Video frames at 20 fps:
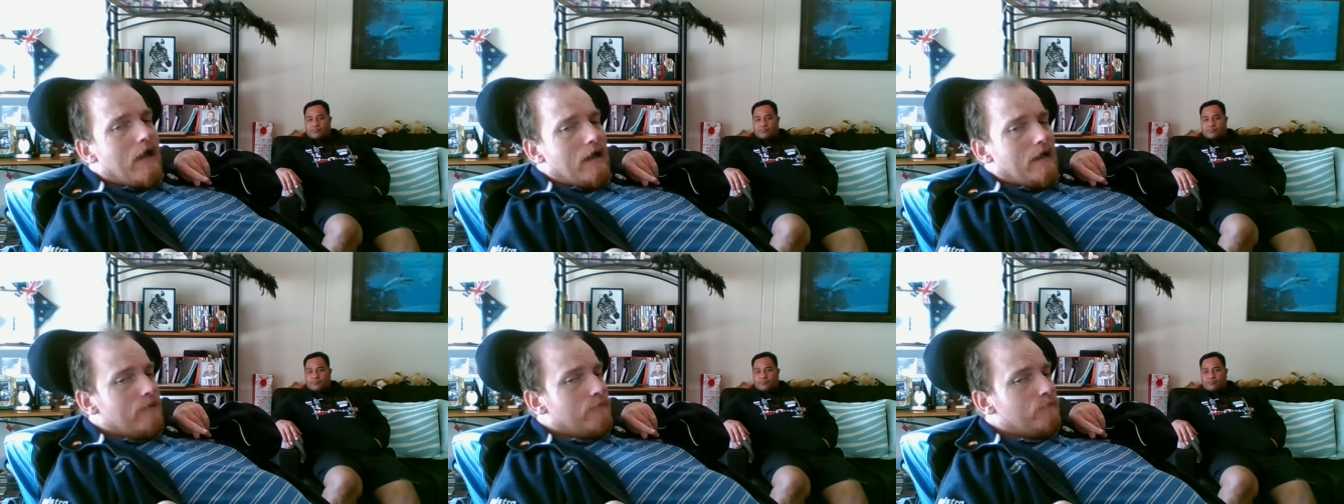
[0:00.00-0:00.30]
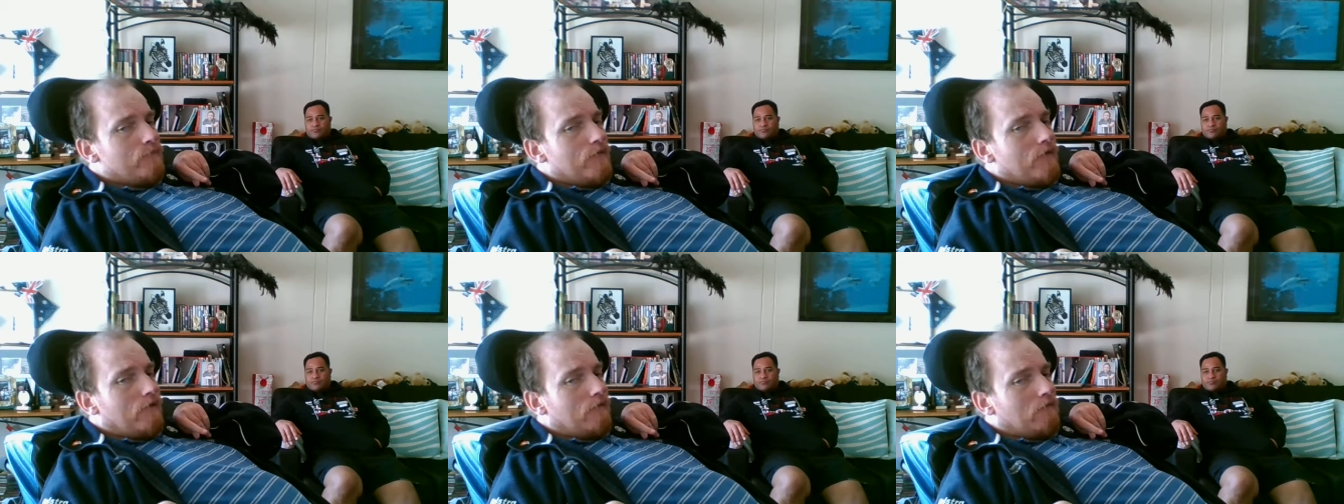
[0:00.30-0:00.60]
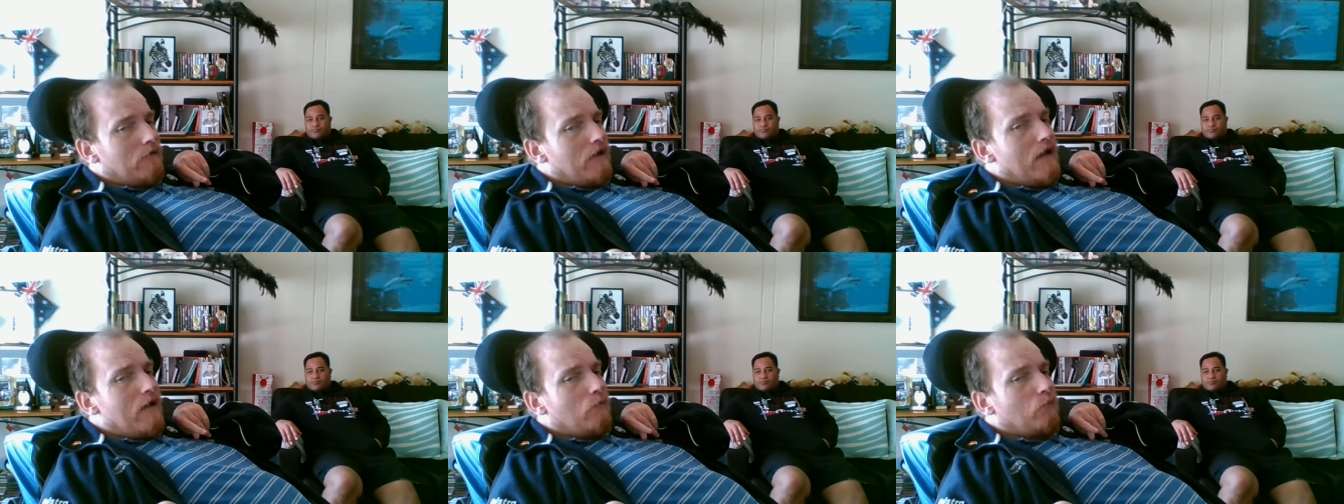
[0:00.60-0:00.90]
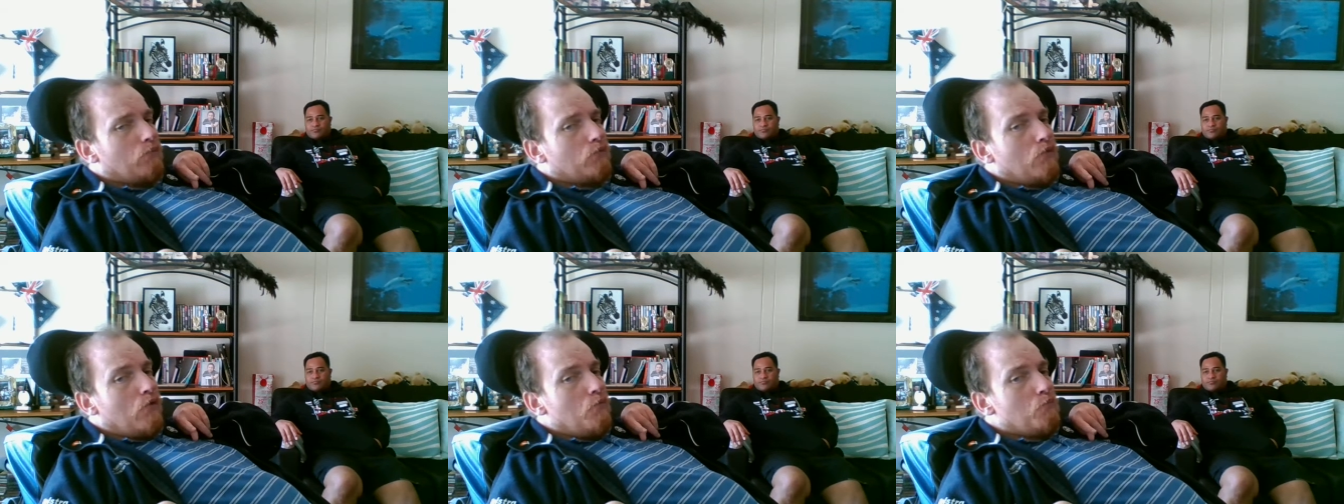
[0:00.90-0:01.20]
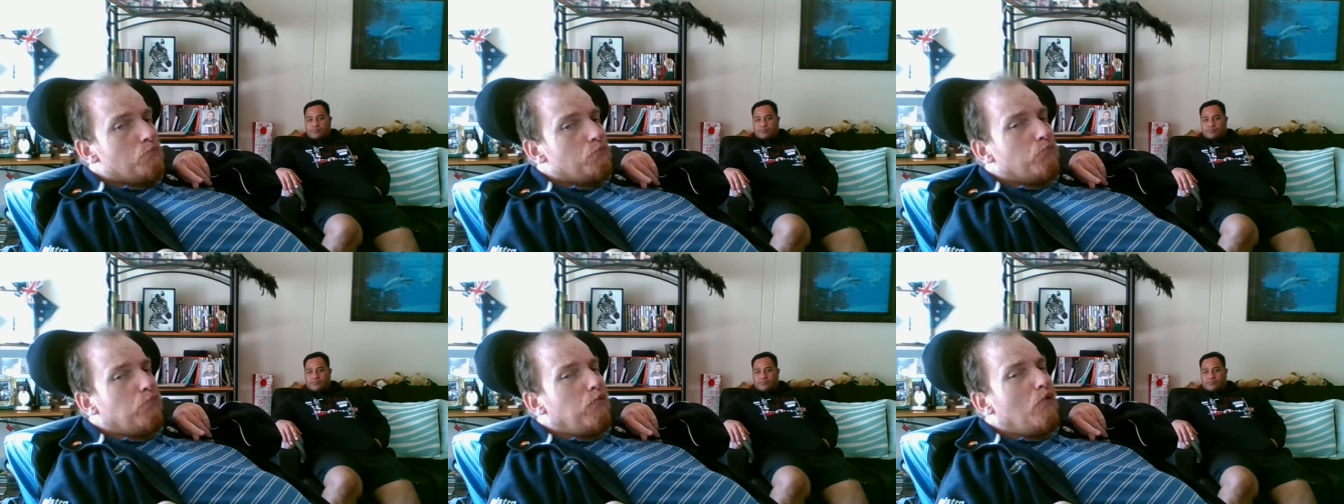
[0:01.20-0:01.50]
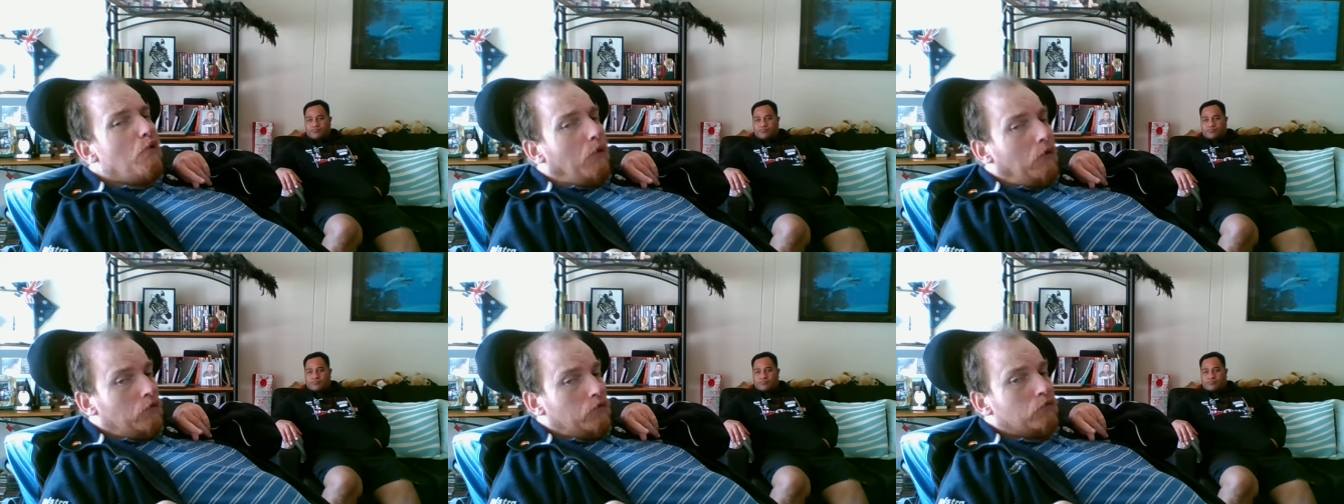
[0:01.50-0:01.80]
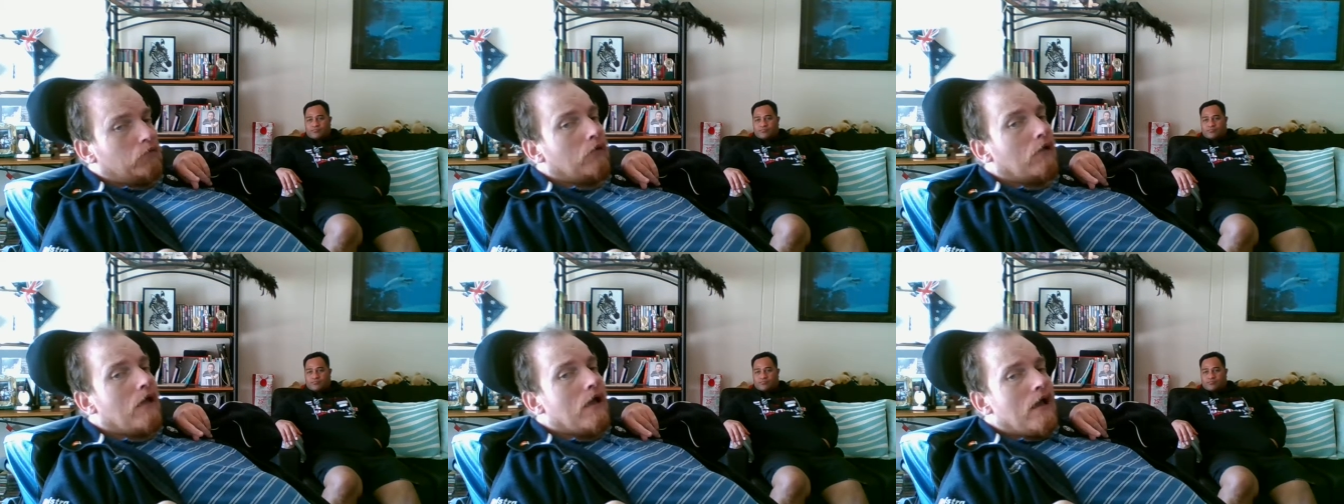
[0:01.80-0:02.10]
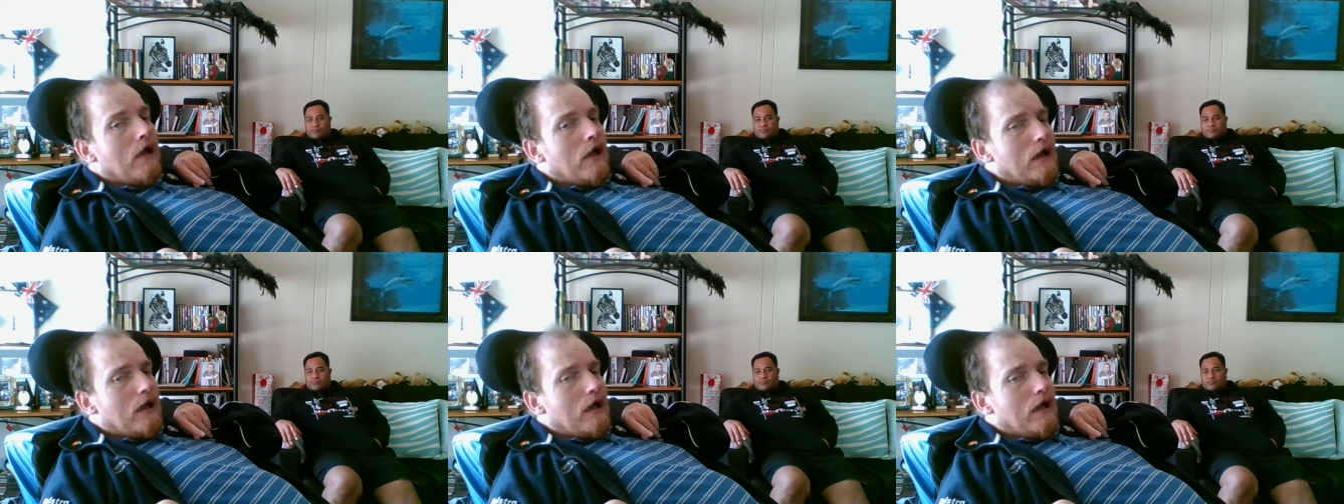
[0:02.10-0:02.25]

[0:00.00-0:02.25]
if you're out in the bush,